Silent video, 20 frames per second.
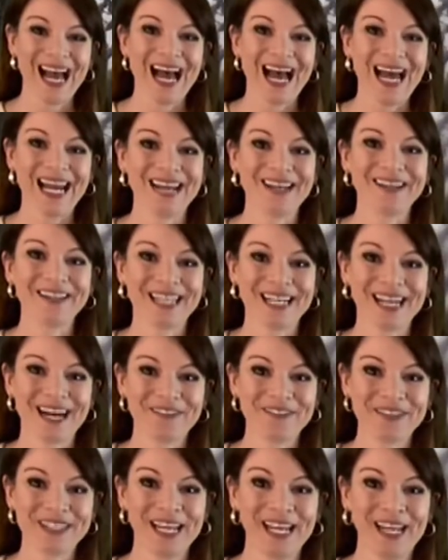Hello, good
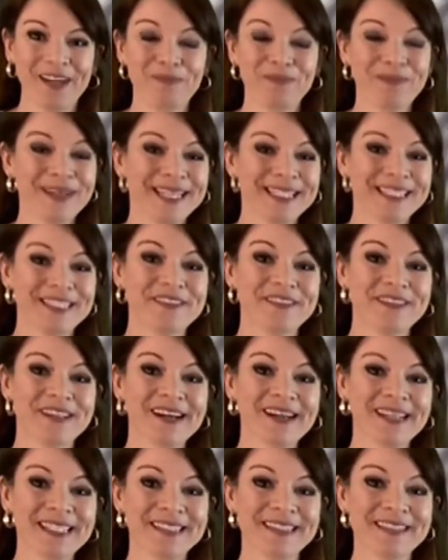afternoon. Plenty of
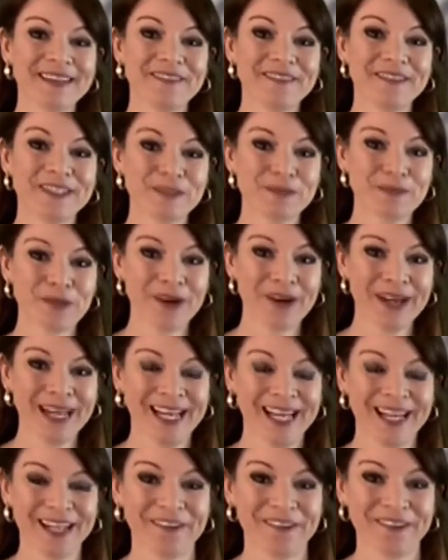signs of
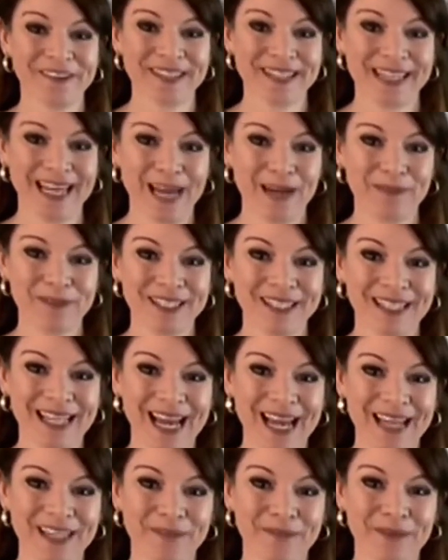spring across the capital
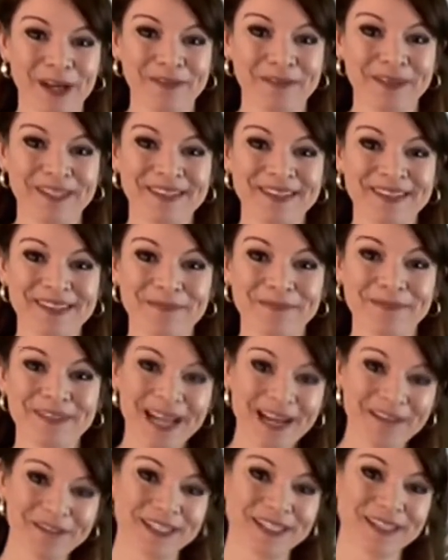at the moment. Some
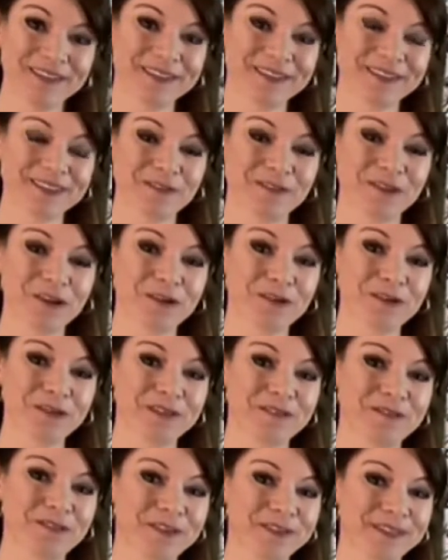daffodils
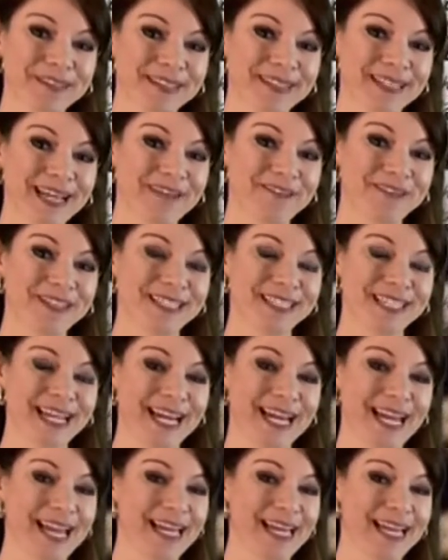recorded for St David's
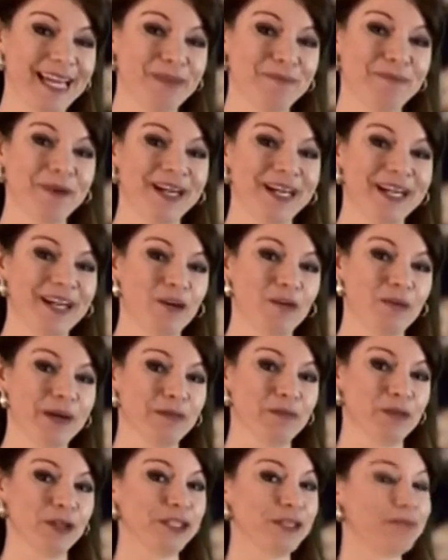Day here by our
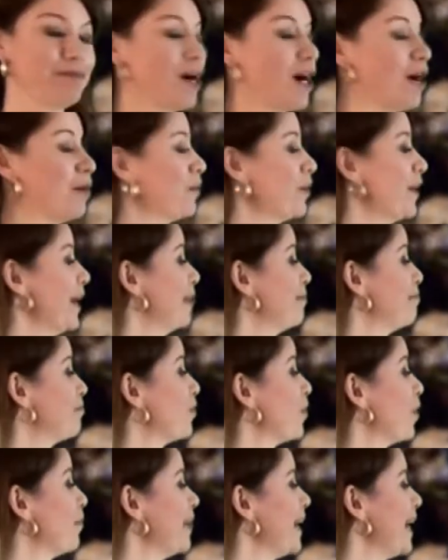weather watcher Barbara
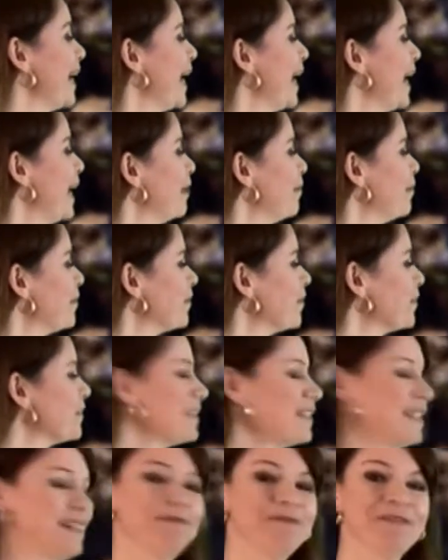in Bromley. But of
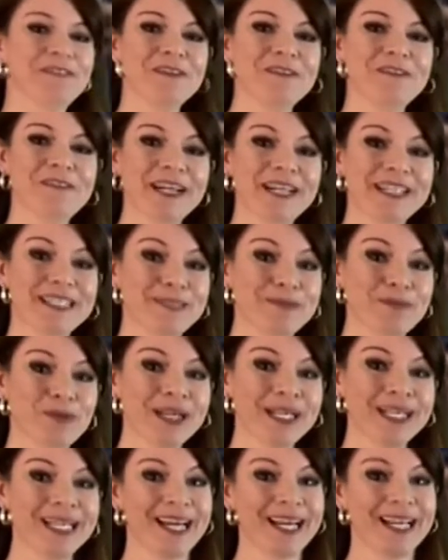course, it didn't feel very
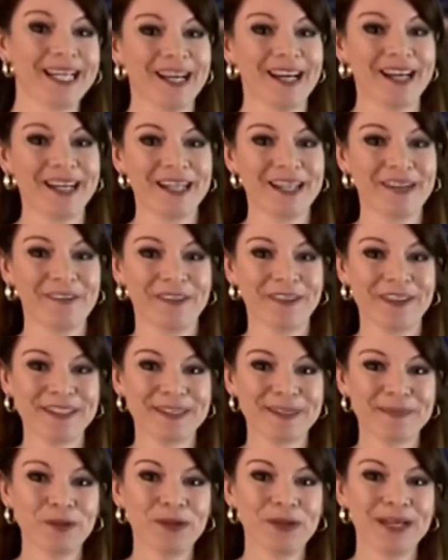spring like earlier on
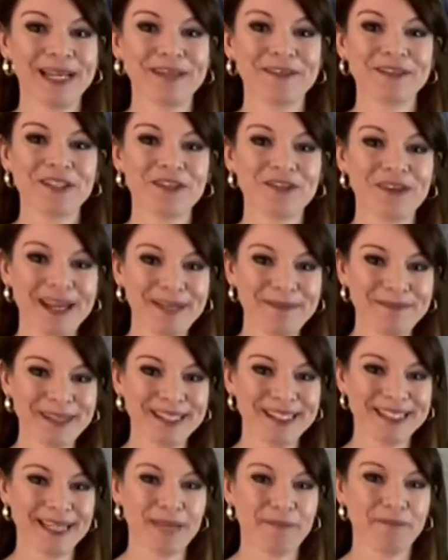this morning. It was grey,
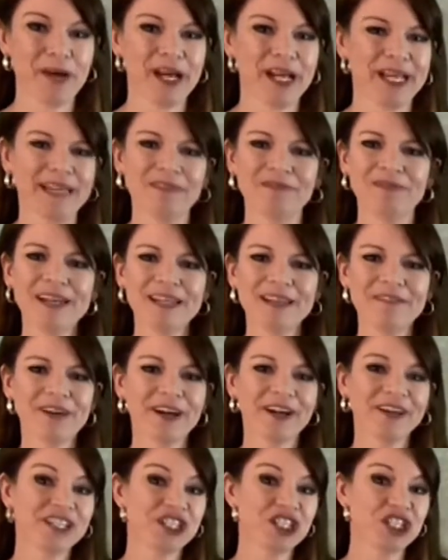misty, and murky, and really
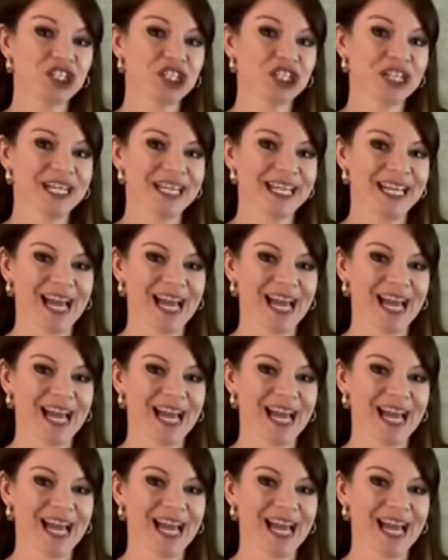very chilly